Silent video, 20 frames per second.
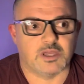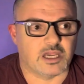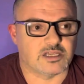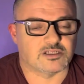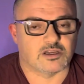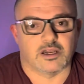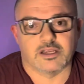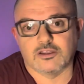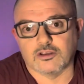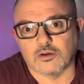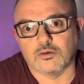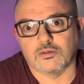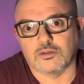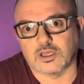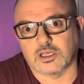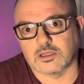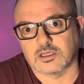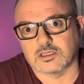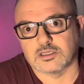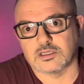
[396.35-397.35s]
Yes, I do
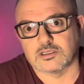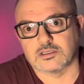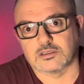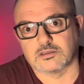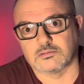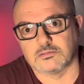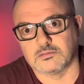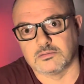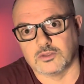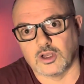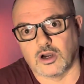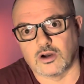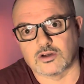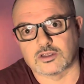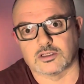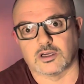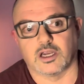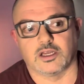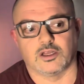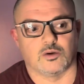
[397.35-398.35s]
think this is
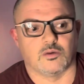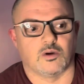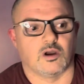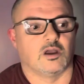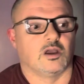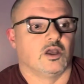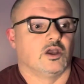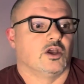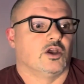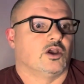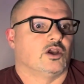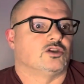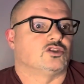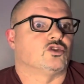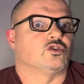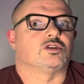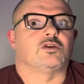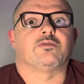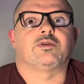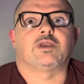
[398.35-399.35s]
Darkside who are
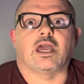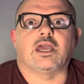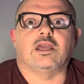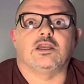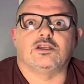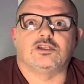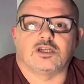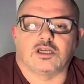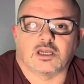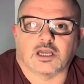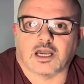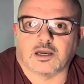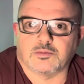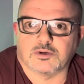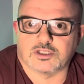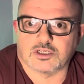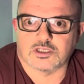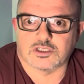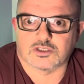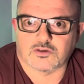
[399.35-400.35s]
sort of gauging how
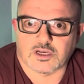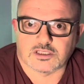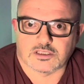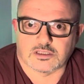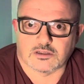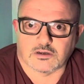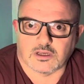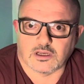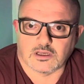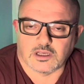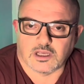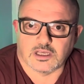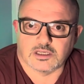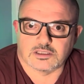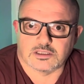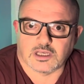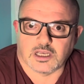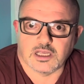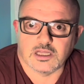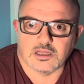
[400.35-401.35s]
much interest
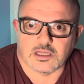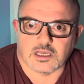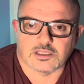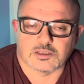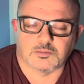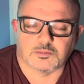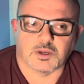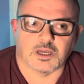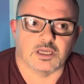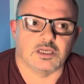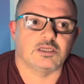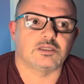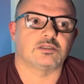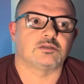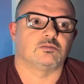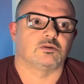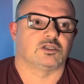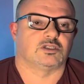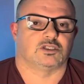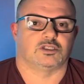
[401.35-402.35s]
is in this
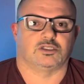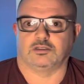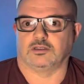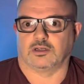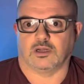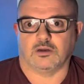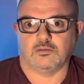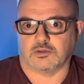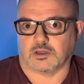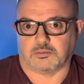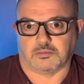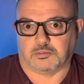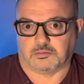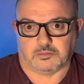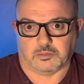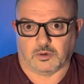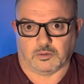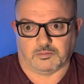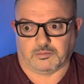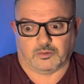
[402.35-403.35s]
piece, which, you know,
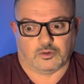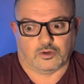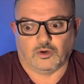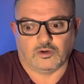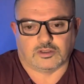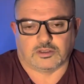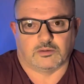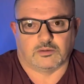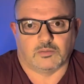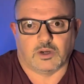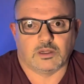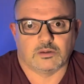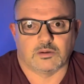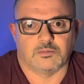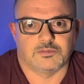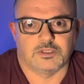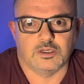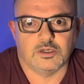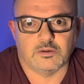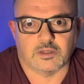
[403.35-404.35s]
of course they're
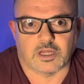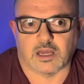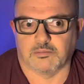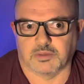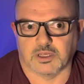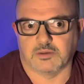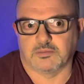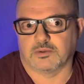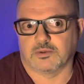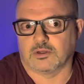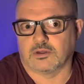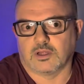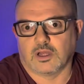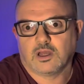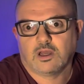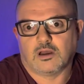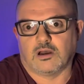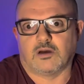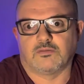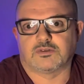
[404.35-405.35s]
welcome to do that, and people are
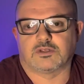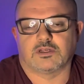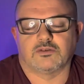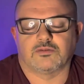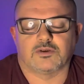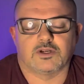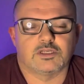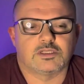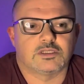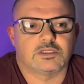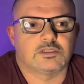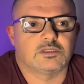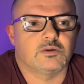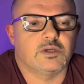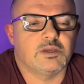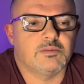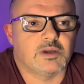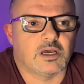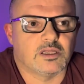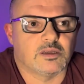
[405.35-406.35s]
obviously free to
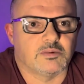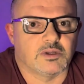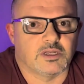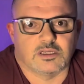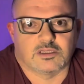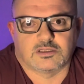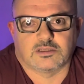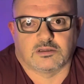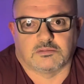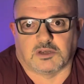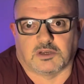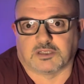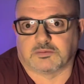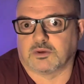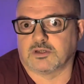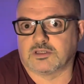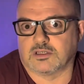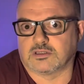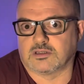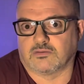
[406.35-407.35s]
email them, and I
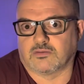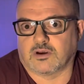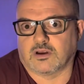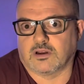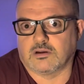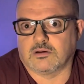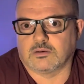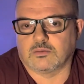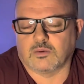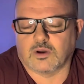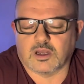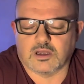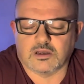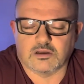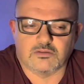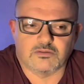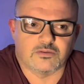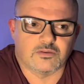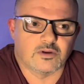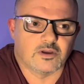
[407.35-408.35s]
suppose it's a very good way of